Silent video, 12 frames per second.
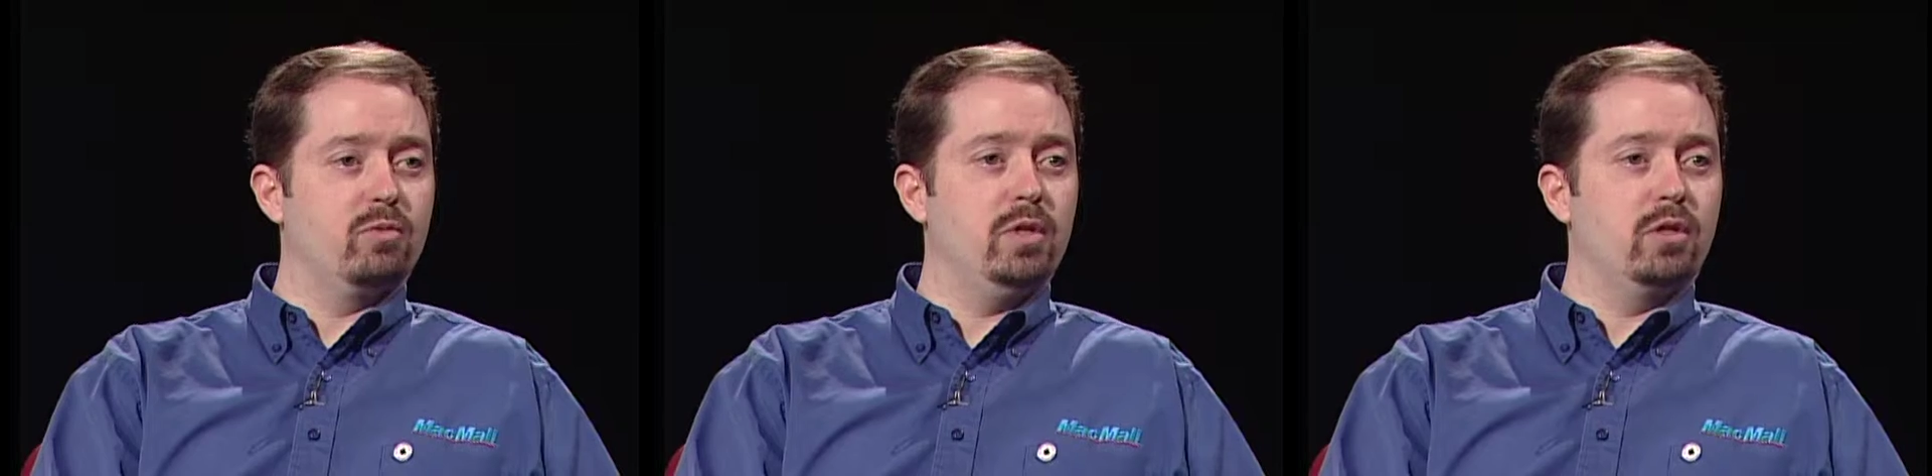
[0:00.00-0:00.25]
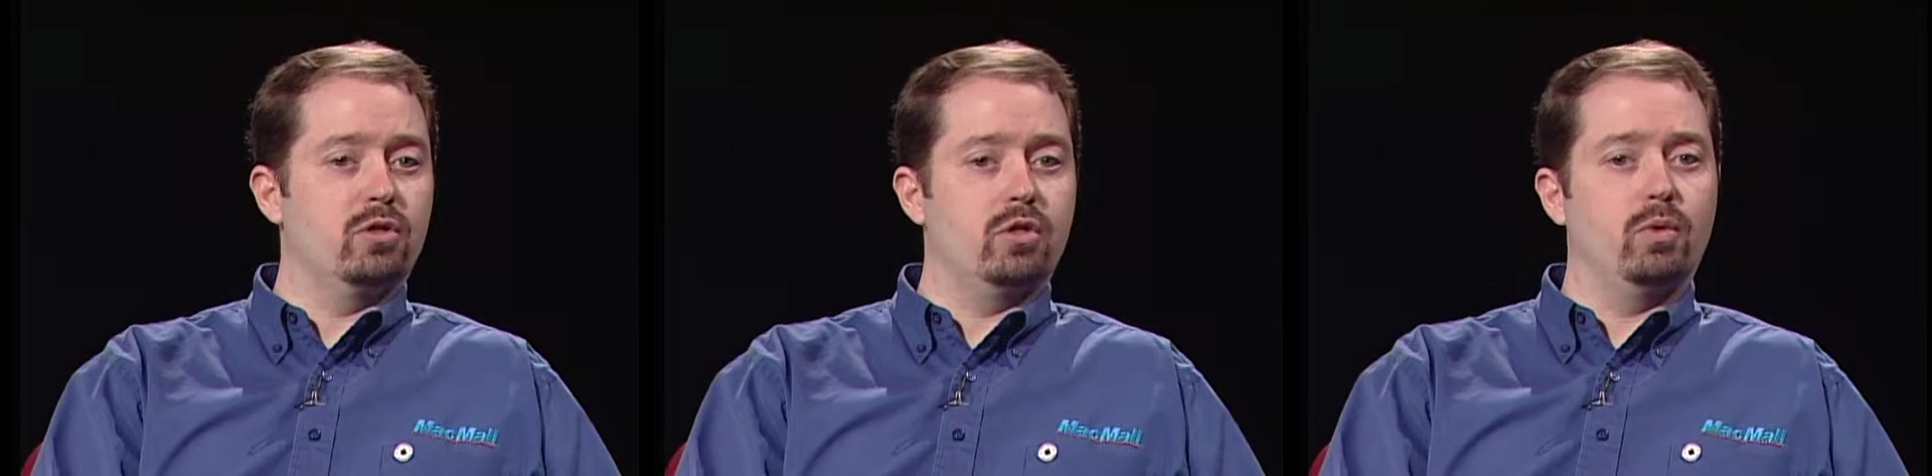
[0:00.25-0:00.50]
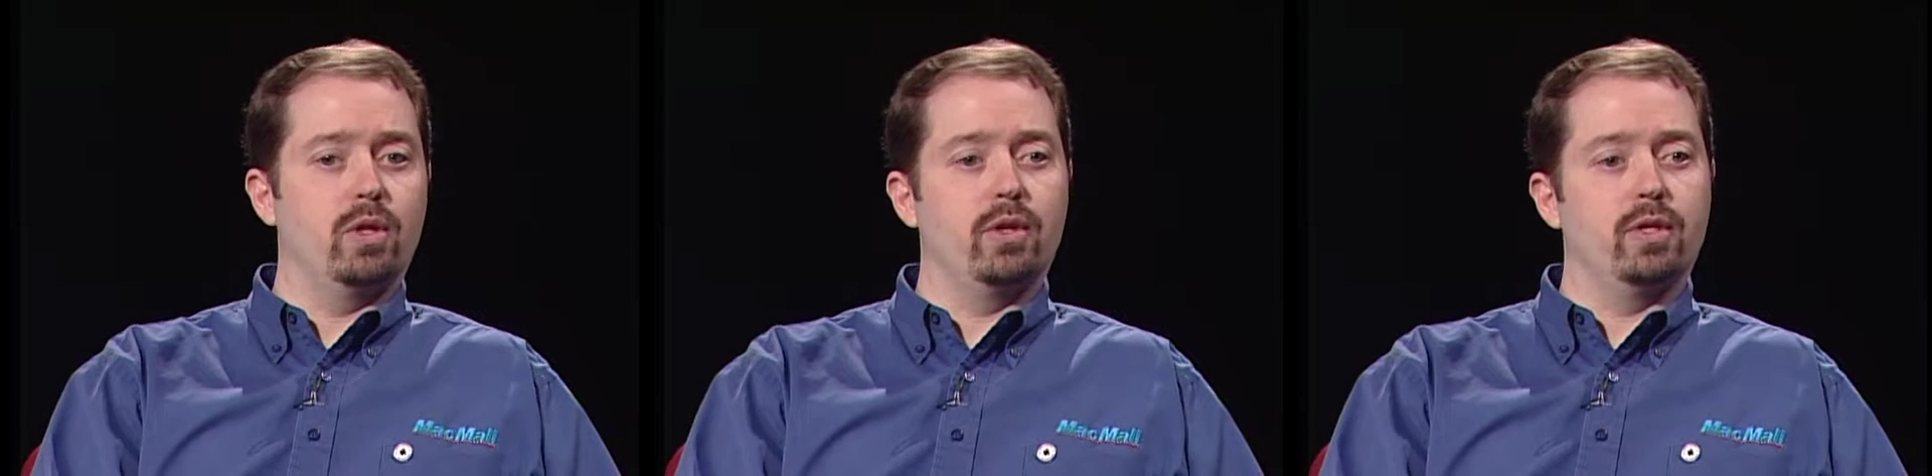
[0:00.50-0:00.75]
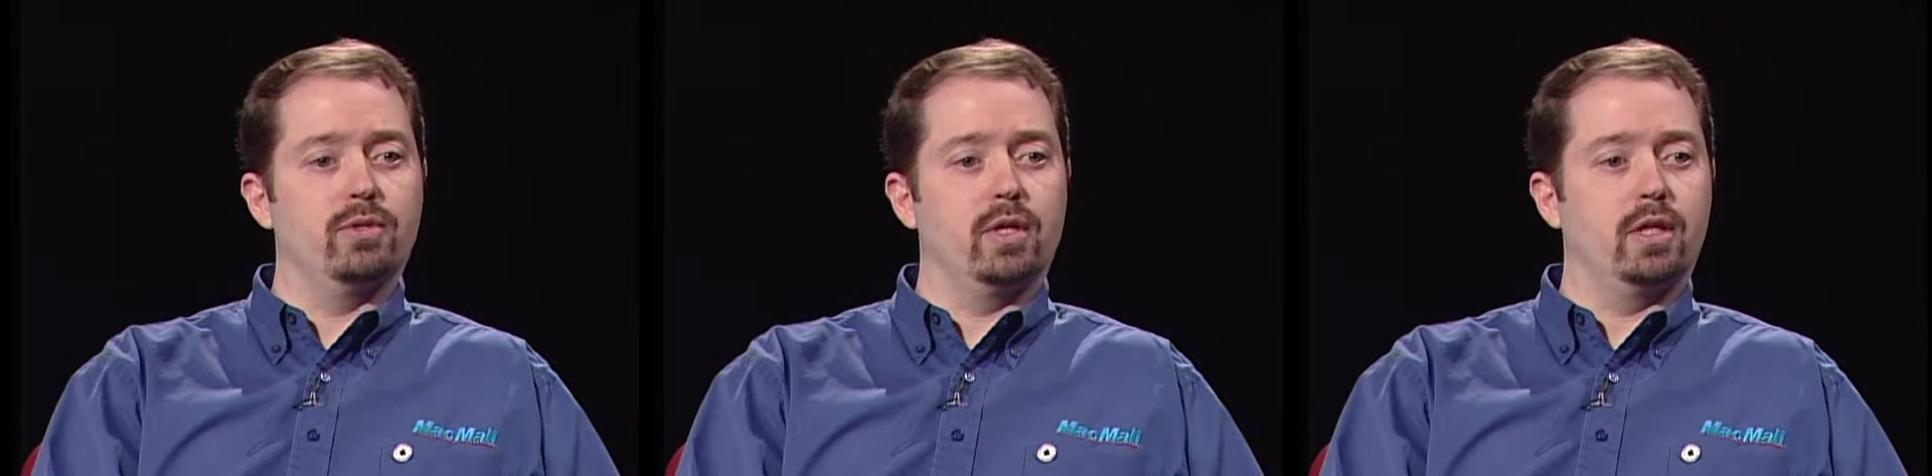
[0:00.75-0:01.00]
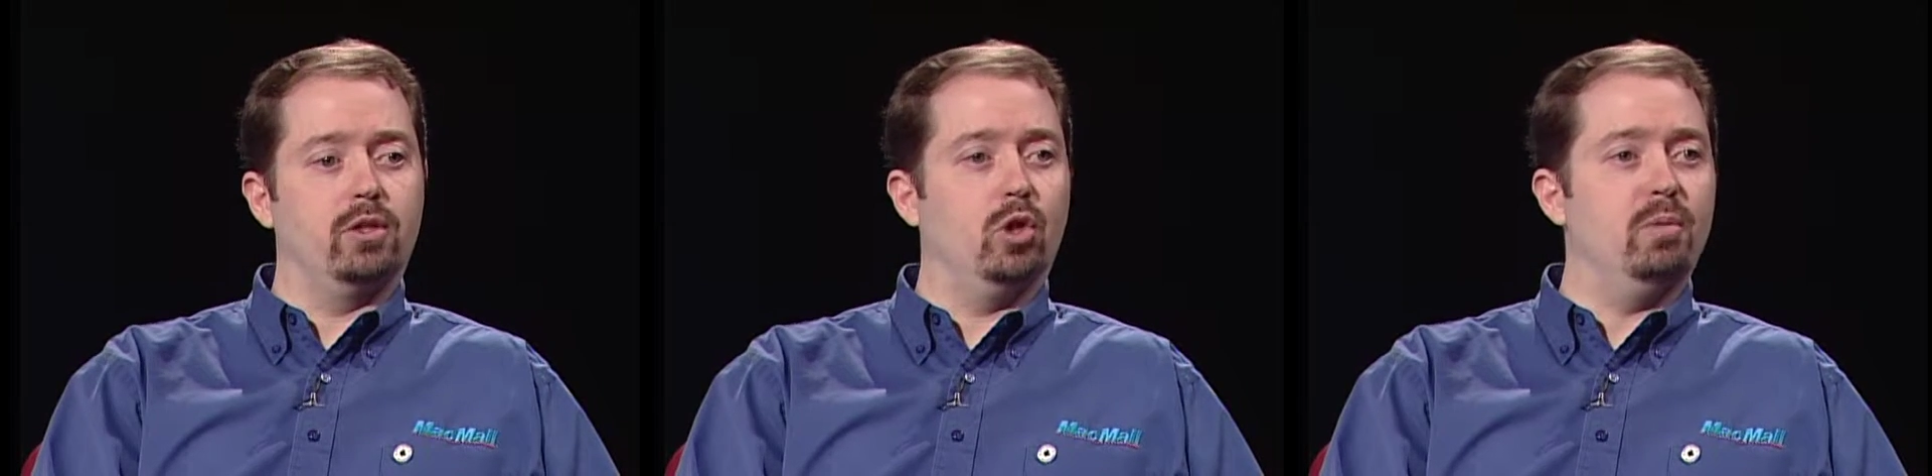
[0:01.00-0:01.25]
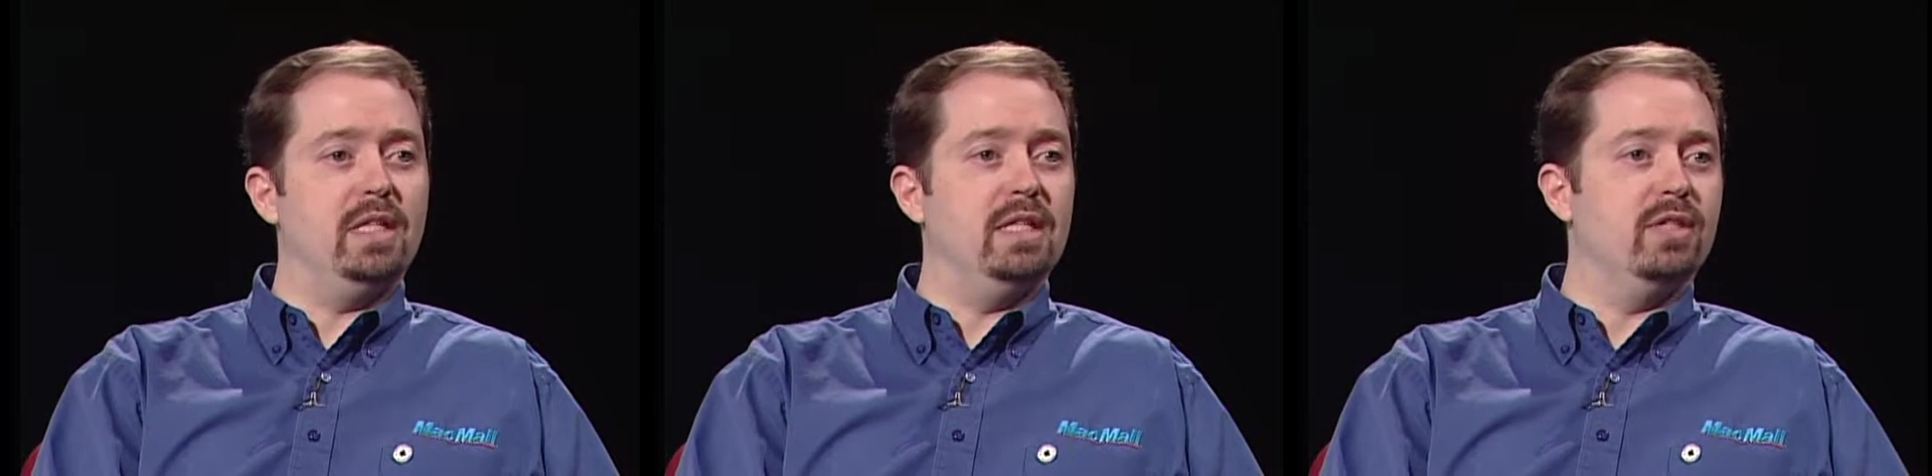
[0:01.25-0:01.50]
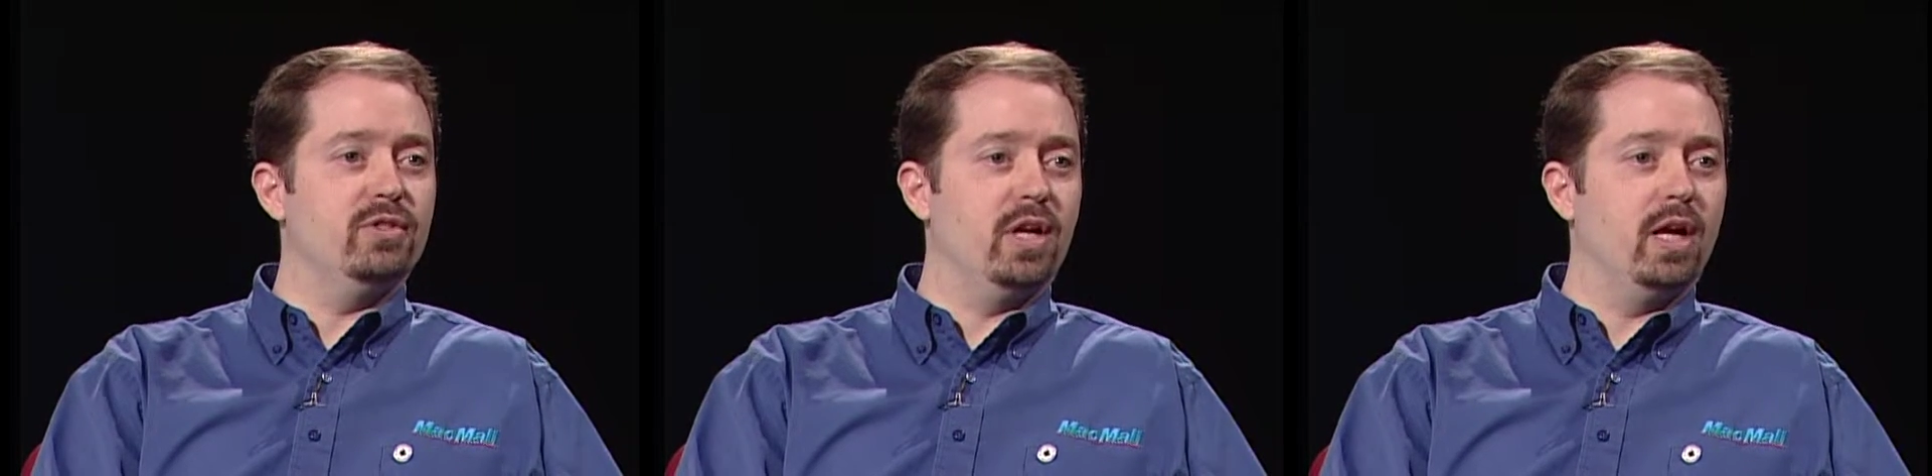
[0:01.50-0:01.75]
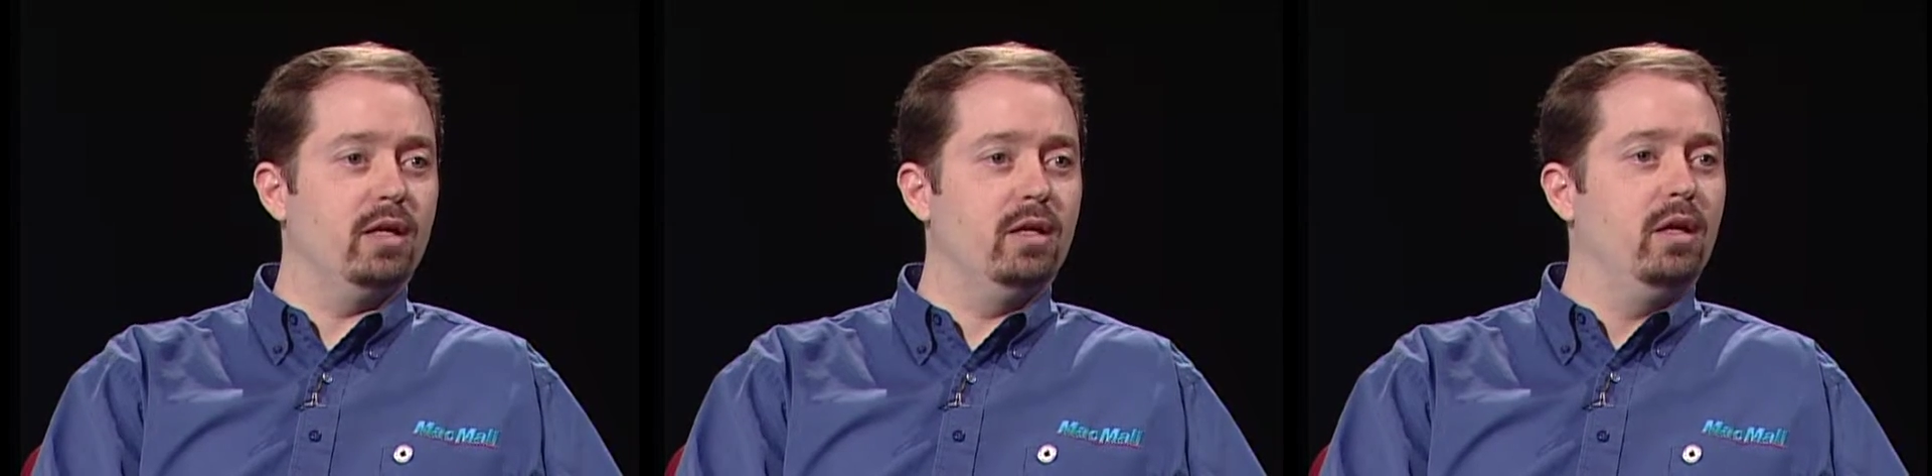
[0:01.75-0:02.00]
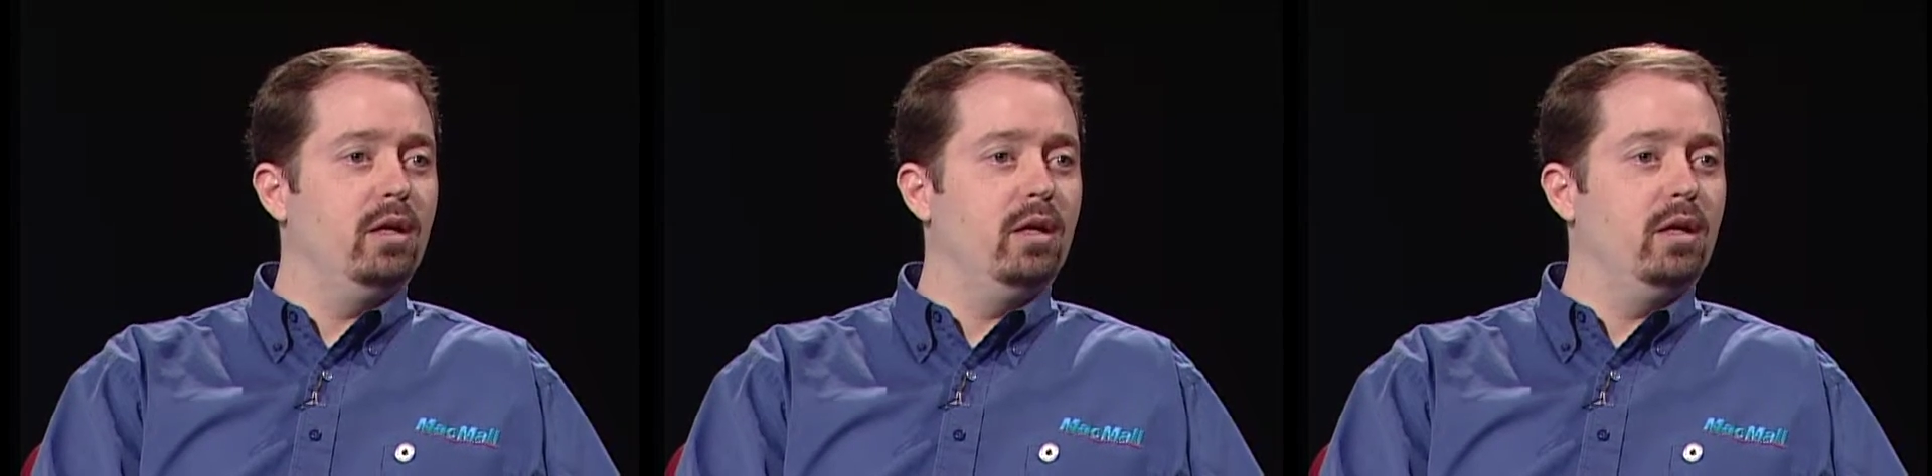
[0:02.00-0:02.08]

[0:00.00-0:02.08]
speakers doing things like Adobe InDesign,